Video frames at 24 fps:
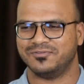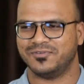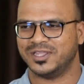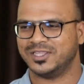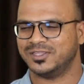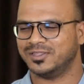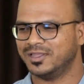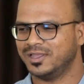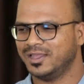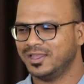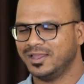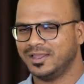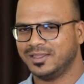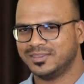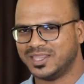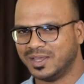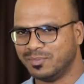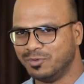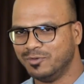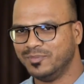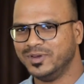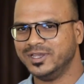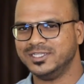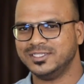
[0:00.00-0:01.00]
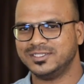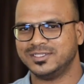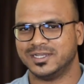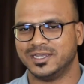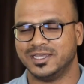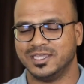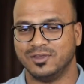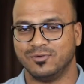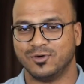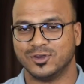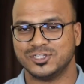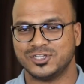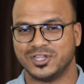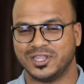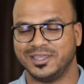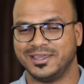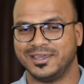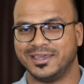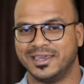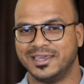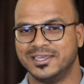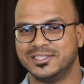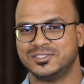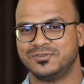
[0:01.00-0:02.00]
When the moment he was
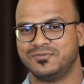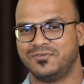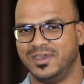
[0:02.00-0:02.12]
sharing his